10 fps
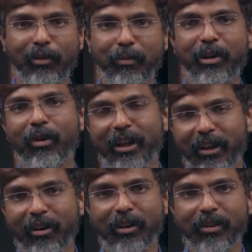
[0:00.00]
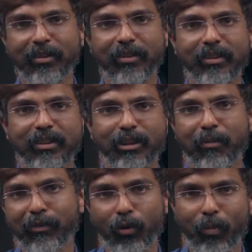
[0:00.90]
We have been working on
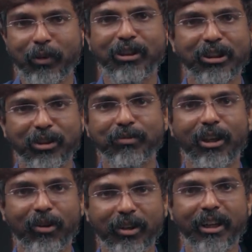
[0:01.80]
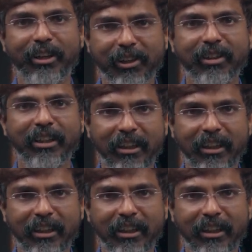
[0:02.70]
some of the open systems around credit.